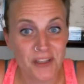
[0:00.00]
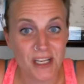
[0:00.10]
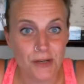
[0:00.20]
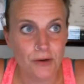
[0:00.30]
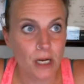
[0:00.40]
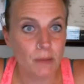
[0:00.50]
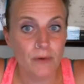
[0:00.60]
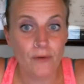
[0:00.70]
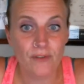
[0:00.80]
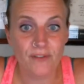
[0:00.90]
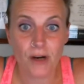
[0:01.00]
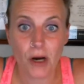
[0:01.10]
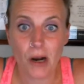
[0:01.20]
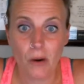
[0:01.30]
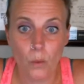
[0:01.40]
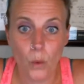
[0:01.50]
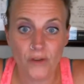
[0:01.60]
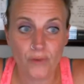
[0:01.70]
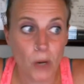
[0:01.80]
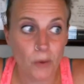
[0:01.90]
I need you to come over and figure out
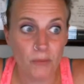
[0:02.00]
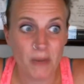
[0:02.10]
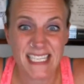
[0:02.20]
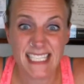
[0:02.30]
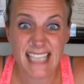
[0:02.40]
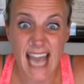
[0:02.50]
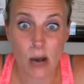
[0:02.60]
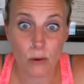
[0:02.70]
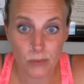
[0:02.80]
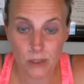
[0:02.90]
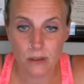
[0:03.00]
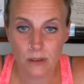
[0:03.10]
what's wrong with my sound,